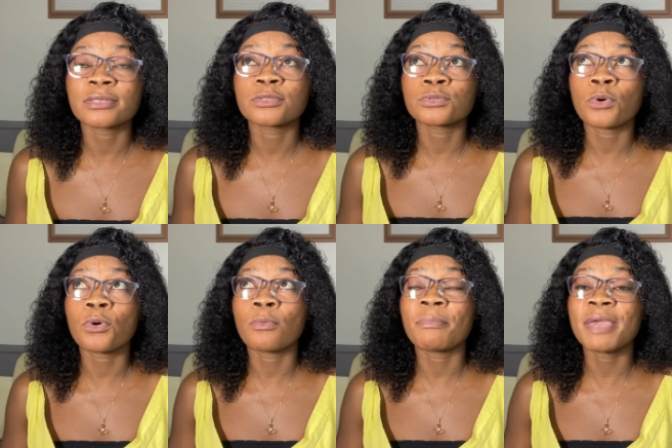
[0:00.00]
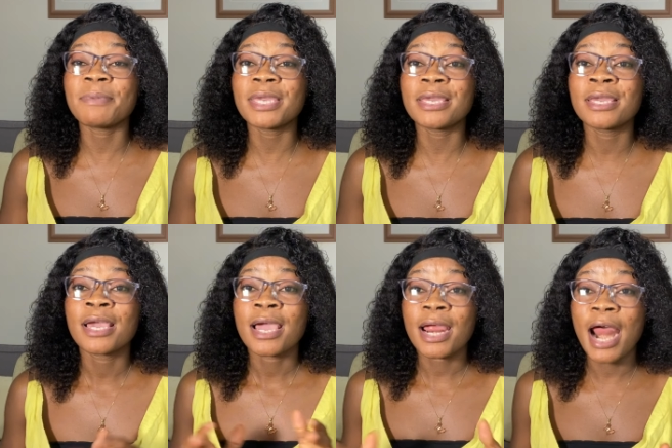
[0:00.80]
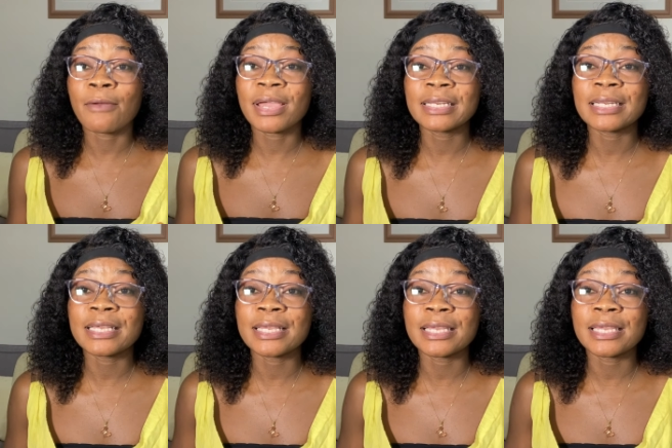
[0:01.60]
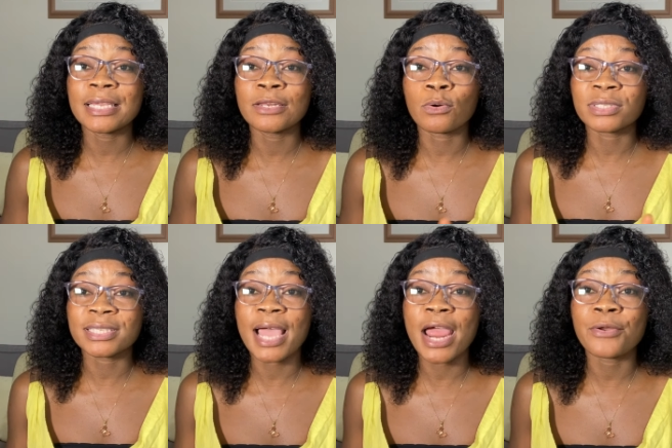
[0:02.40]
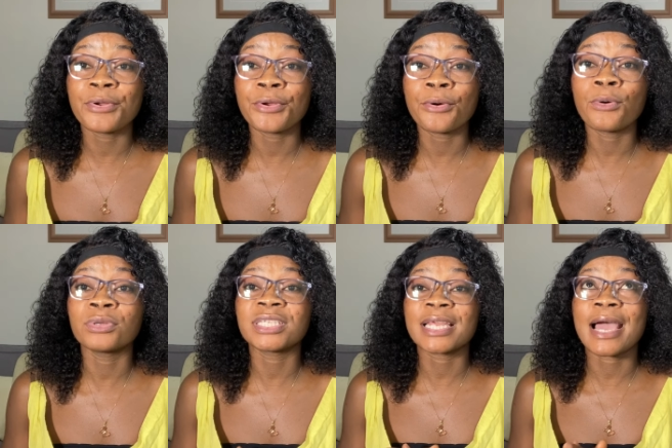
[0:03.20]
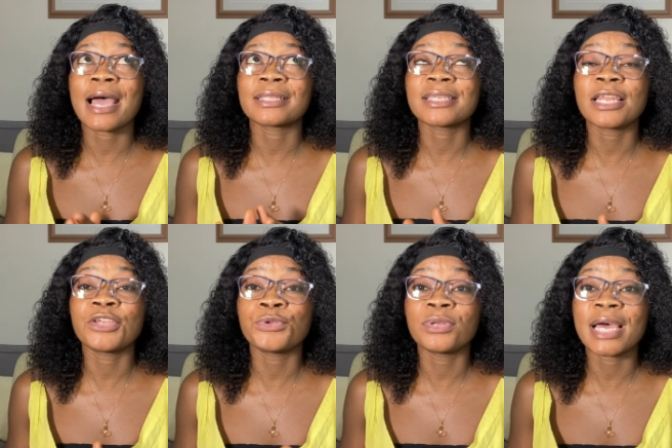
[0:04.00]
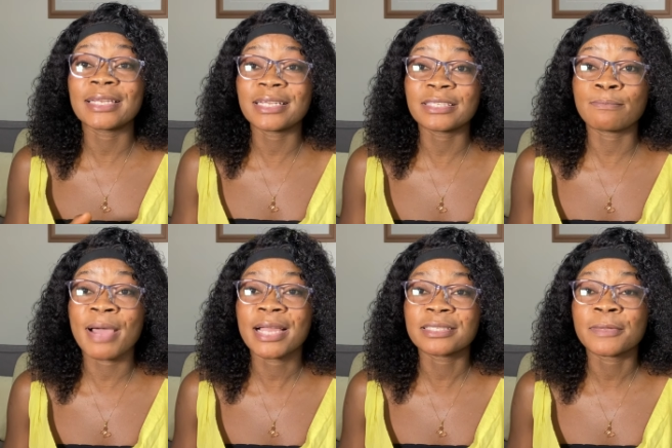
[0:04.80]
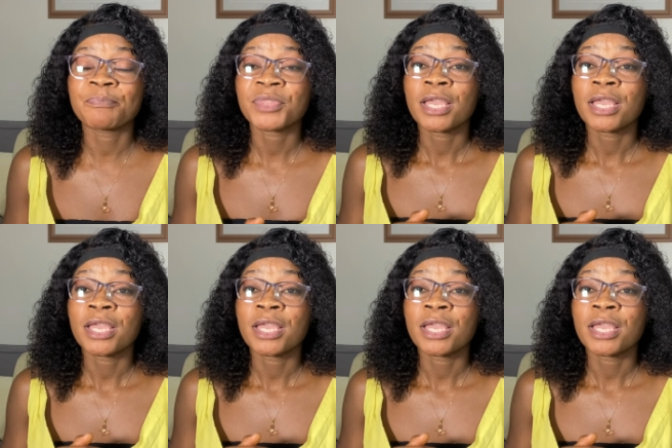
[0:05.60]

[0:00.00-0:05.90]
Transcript: So maybe currently in Ontario they are telling you that this month